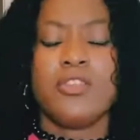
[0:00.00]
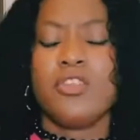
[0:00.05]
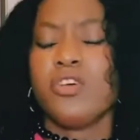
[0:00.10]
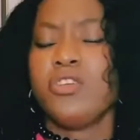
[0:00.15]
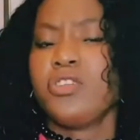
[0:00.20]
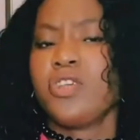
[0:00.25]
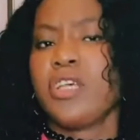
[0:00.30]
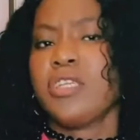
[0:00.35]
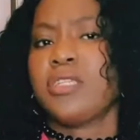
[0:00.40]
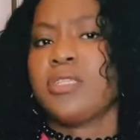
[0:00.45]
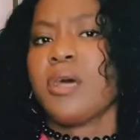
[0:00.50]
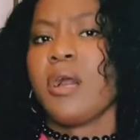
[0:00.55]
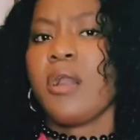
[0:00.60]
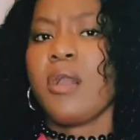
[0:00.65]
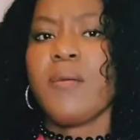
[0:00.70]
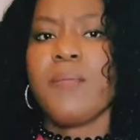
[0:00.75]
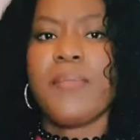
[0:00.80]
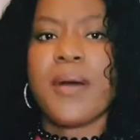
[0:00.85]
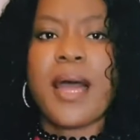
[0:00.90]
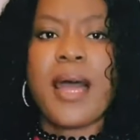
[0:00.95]
don't just
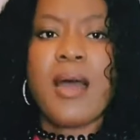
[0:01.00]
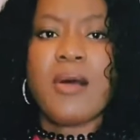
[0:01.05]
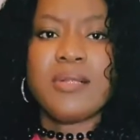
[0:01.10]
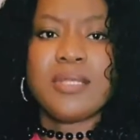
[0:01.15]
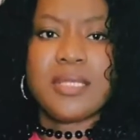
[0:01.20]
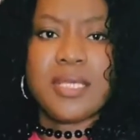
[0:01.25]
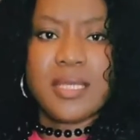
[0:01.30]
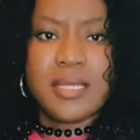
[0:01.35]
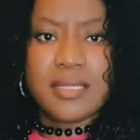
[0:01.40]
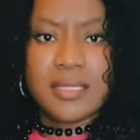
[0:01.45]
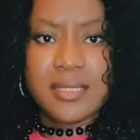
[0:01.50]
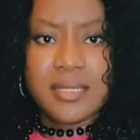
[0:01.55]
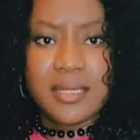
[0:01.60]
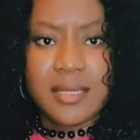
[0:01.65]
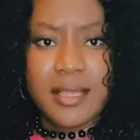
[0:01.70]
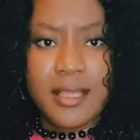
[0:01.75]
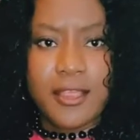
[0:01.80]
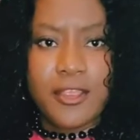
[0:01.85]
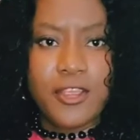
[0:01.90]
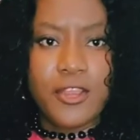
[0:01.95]
talk about it,
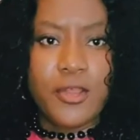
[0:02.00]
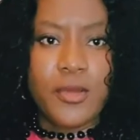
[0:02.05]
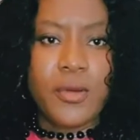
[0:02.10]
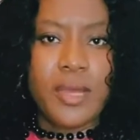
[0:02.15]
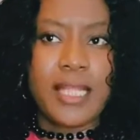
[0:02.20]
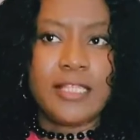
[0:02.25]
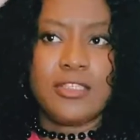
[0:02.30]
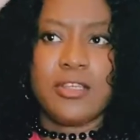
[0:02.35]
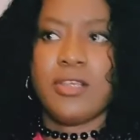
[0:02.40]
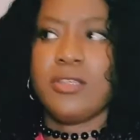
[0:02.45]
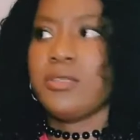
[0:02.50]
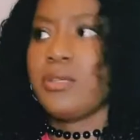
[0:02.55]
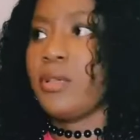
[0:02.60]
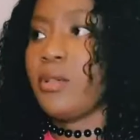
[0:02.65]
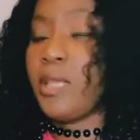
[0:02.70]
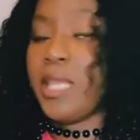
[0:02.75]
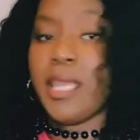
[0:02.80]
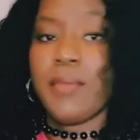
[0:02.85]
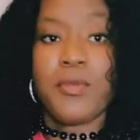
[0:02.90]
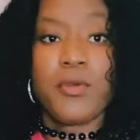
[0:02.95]
and just
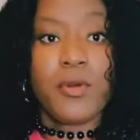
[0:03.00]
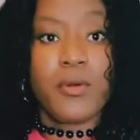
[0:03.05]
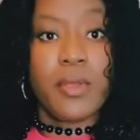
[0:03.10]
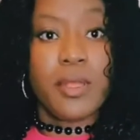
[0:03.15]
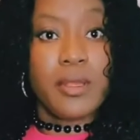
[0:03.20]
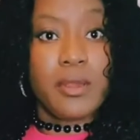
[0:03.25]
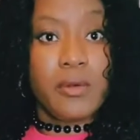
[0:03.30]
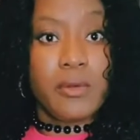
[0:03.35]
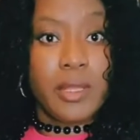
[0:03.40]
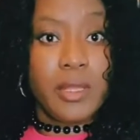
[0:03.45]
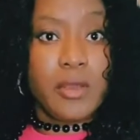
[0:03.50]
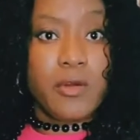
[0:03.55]
keep going,